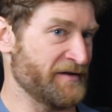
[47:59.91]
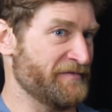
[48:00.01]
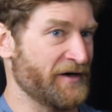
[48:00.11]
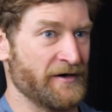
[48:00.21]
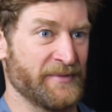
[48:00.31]
the
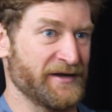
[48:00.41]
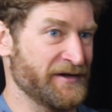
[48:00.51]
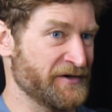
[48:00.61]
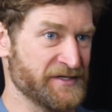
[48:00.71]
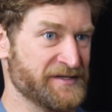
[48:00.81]
environment environment
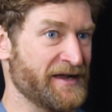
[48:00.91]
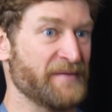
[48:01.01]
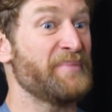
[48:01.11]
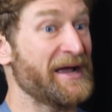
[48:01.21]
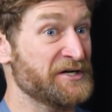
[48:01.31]
here just kind of
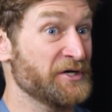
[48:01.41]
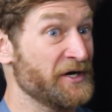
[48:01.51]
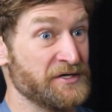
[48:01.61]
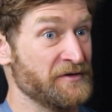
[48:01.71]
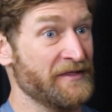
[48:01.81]
begs you to
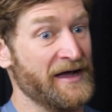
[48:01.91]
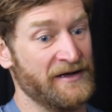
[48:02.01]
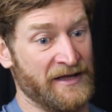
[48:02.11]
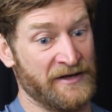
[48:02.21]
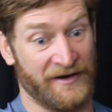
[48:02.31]
do
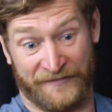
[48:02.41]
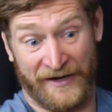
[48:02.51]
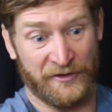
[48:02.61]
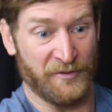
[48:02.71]
that, and our friend